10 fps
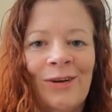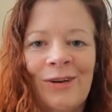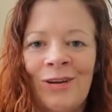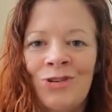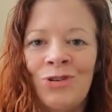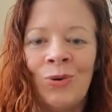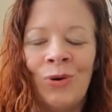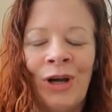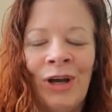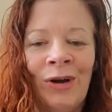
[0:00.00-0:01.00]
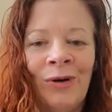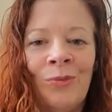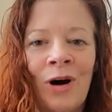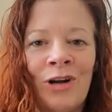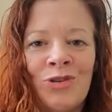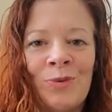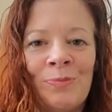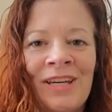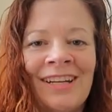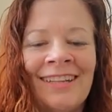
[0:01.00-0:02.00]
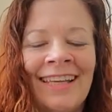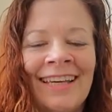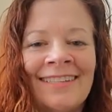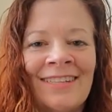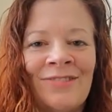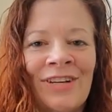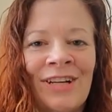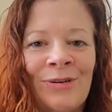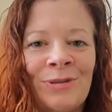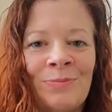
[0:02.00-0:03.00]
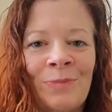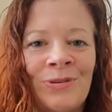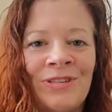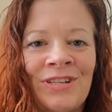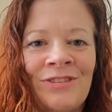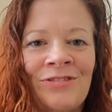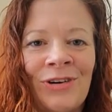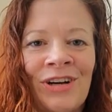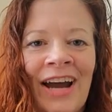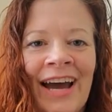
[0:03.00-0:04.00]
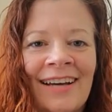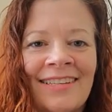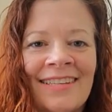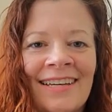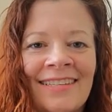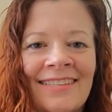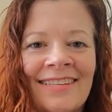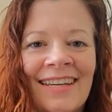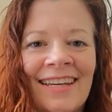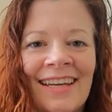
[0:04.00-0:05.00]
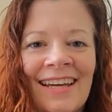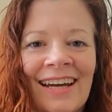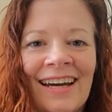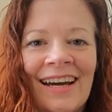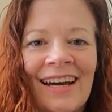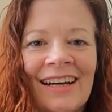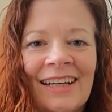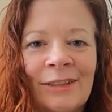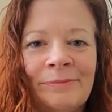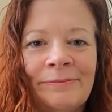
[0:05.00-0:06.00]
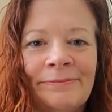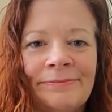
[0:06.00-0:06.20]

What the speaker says: enjoy, watch repeatedly as this video is posted for your access. And